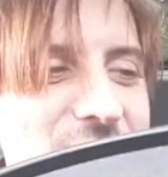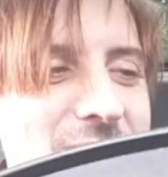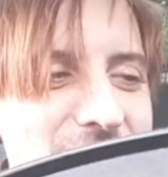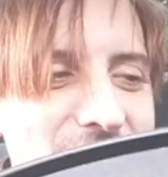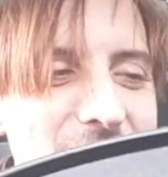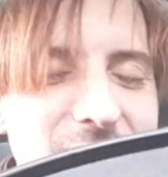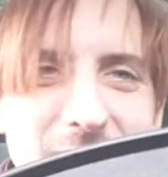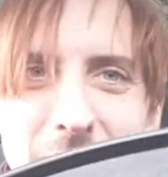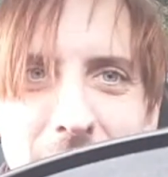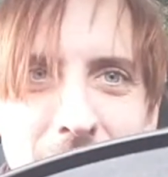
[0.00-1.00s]
to
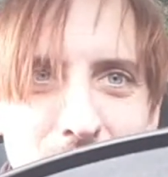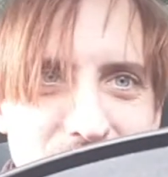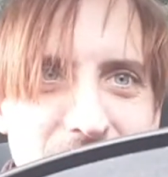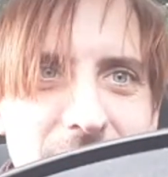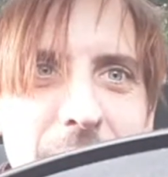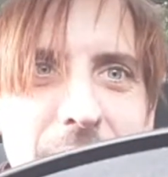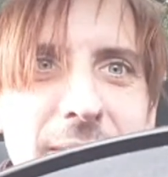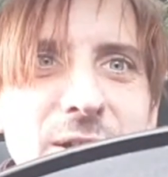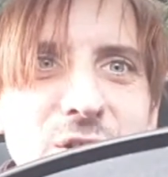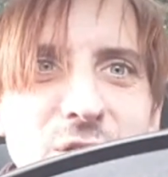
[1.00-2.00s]
me and yours
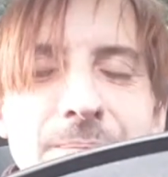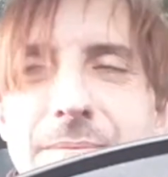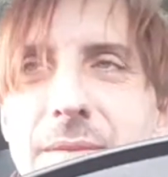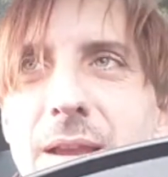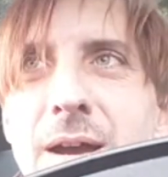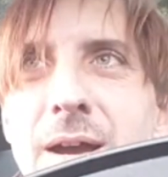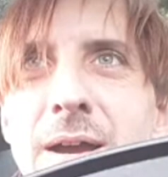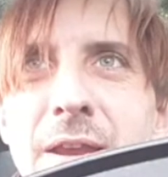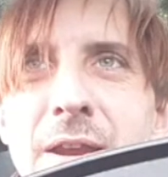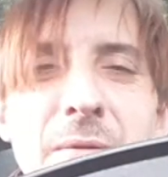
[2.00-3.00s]
collaboration, you
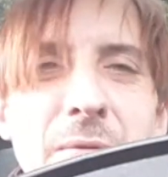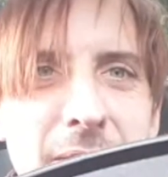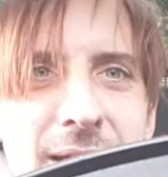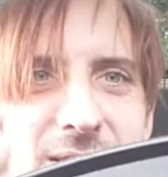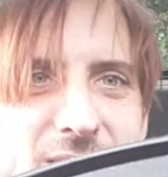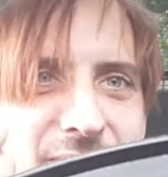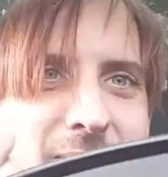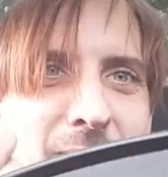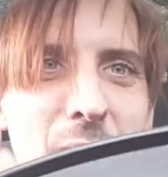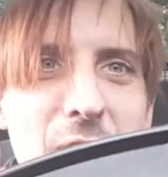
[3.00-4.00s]
know, where he gets a fucking
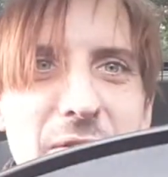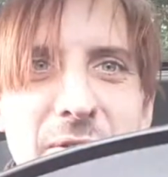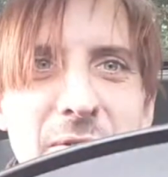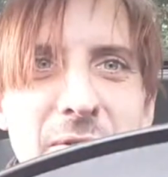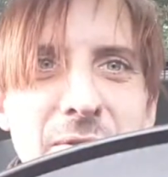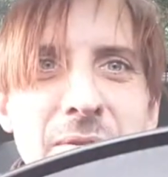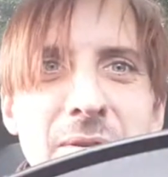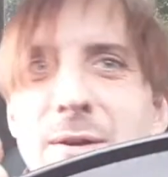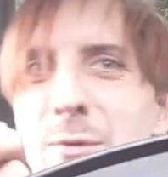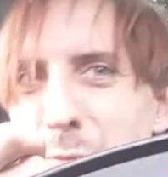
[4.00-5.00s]
microphone
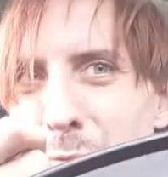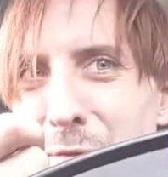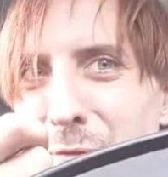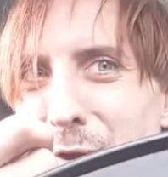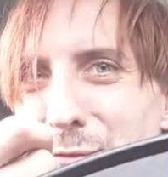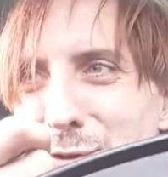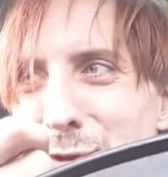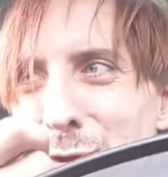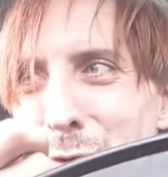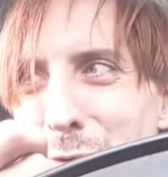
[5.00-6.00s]
with love to you
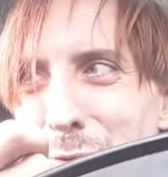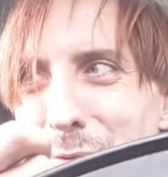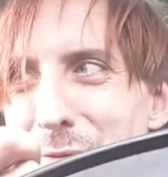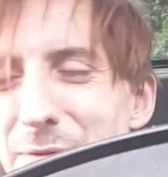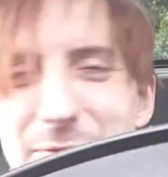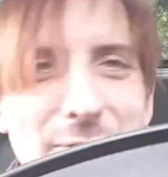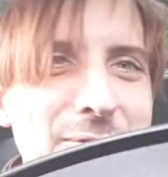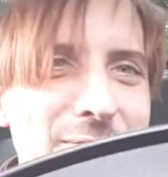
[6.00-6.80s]
through the fucking